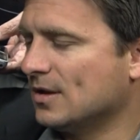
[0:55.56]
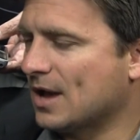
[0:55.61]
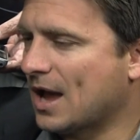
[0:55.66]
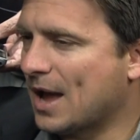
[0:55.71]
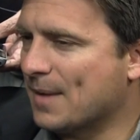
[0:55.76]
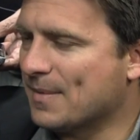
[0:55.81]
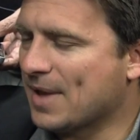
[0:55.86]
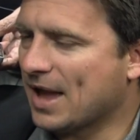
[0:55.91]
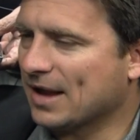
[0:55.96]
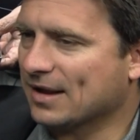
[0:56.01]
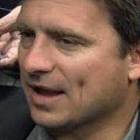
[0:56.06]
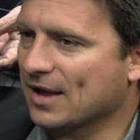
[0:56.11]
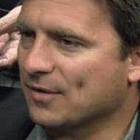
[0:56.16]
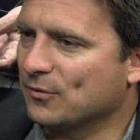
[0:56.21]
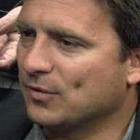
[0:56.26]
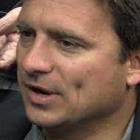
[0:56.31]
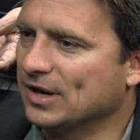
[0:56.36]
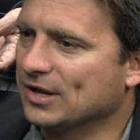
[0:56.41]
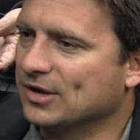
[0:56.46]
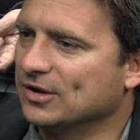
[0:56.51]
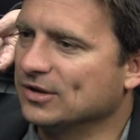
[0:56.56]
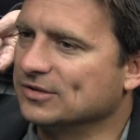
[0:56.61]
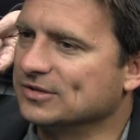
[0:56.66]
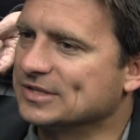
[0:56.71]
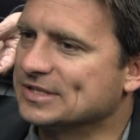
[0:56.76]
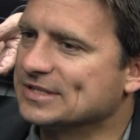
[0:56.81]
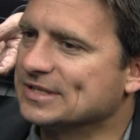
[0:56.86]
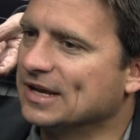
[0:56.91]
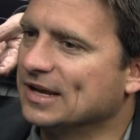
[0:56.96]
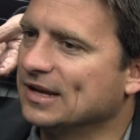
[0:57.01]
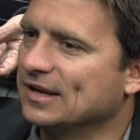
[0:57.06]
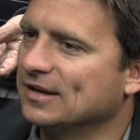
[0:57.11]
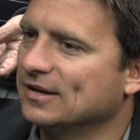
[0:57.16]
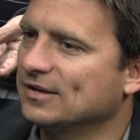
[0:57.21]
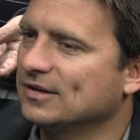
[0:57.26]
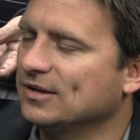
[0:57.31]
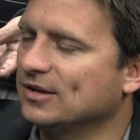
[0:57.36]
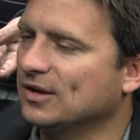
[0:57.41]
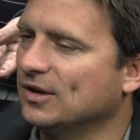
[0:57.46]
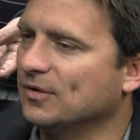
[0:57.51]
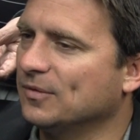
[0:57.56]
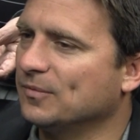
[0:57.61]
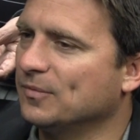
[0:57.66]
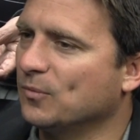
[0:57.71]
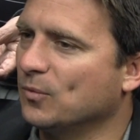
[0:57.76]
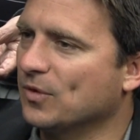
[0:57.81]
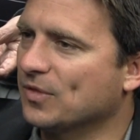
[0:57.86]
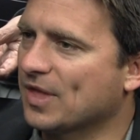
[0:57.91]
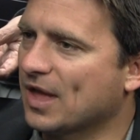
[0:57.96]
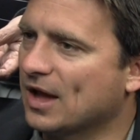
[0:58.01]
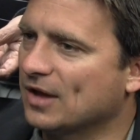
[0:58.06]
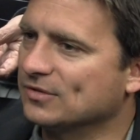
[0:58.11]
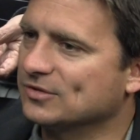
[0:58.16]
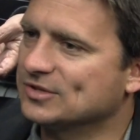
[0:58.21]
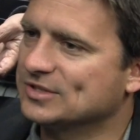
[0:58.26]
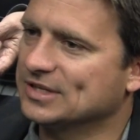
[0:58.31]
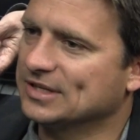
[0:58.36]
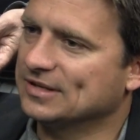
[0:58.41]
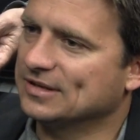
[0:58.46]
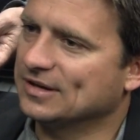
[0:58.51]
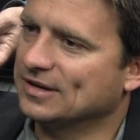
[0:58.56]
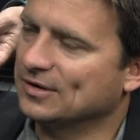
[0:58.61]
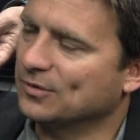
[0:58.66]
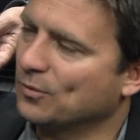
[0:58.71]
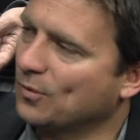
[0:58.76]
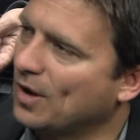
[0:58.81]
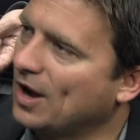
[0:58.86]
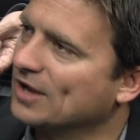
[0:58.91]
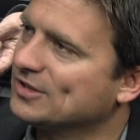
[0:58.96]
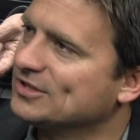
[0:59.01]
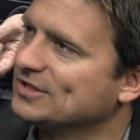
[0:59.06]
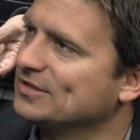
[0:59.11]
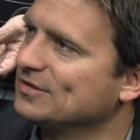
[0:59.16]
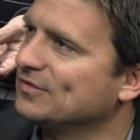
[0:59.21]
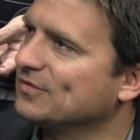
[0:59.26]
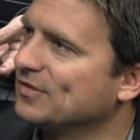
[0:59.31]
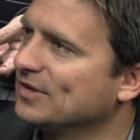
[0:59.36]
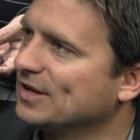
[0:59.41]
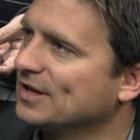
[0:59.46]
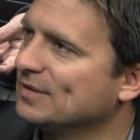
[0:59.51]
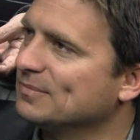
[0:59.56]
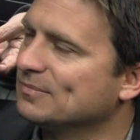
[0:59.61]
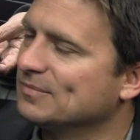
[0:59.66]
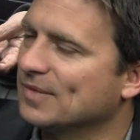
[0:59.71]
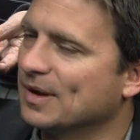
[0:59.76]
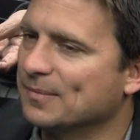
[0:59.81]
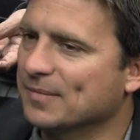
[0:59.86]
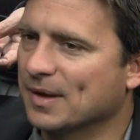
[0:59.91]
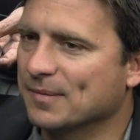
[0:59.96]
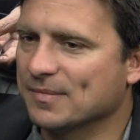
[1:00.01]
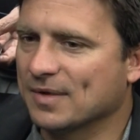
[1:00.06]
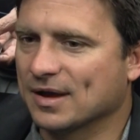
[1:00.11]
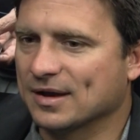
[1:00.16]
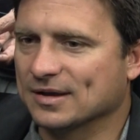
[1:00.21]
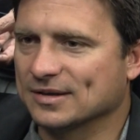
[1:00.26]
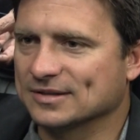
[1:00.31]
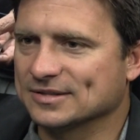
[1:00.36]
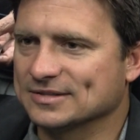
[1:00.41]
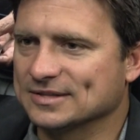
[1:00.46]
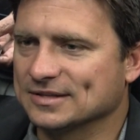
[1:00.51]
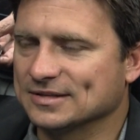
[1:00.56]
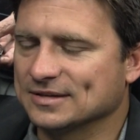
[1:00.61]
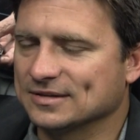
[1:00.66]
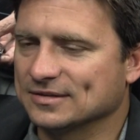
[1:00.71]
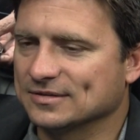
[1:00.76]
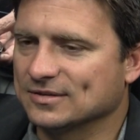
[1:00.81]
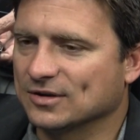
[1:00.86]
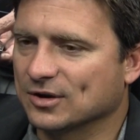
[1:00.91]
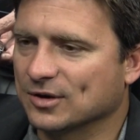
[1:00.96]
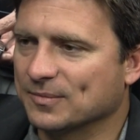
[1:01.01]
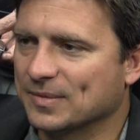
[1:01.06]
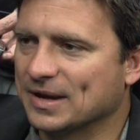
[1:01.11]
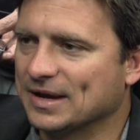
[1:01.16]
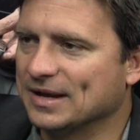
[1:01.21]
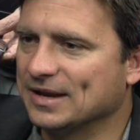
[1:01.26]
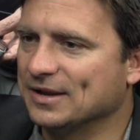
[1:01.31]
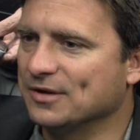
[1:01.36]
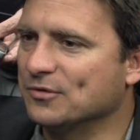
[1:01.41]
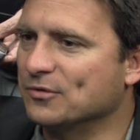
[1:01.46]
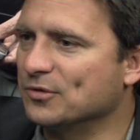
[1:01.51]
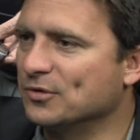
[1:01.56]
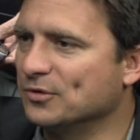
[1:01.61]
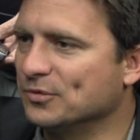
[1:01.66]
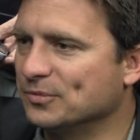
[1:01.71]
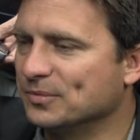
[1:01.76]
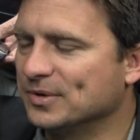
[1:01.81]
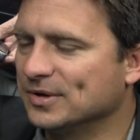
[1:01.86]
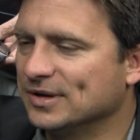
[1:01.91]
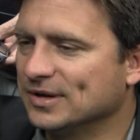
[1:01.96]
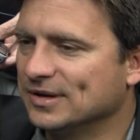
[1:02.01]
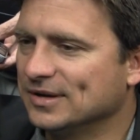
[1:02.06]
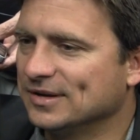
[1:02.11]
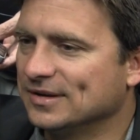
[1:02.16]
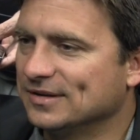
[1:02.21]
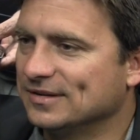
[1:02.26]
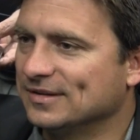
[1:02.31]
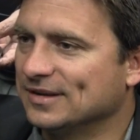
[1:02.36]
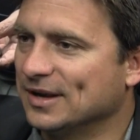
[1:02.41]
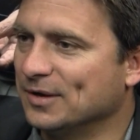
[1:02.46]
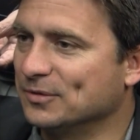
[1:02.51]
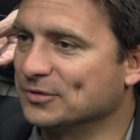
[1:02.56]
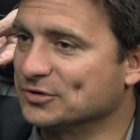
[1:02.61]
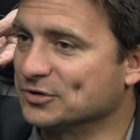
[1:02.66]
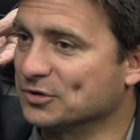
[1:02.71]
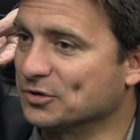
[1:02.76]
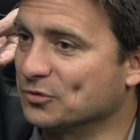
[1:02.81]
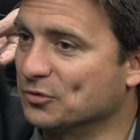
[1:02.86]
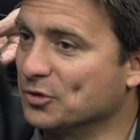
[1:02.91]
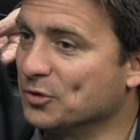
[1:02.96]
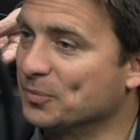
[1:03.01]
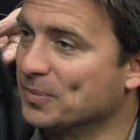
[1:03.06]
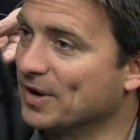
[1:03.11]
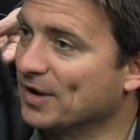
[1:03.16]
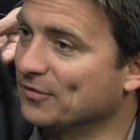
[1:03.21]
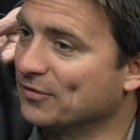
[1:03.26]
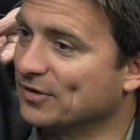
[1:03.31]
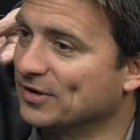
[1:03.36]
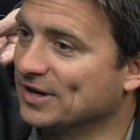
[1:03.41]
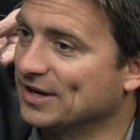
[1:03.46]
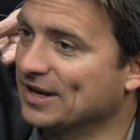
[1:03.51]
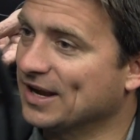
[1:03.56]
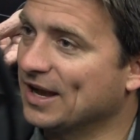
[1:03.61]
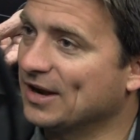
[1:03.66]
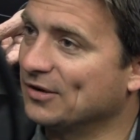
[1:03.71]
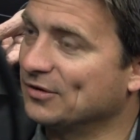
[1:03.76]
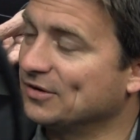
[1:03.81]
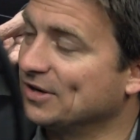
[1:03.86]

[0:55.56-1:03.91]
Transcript: I mean, I really couldn't say, you know, without sitting there watching the film. I mean, I'm not going to sit there and talk about any group. It was a group effort that got our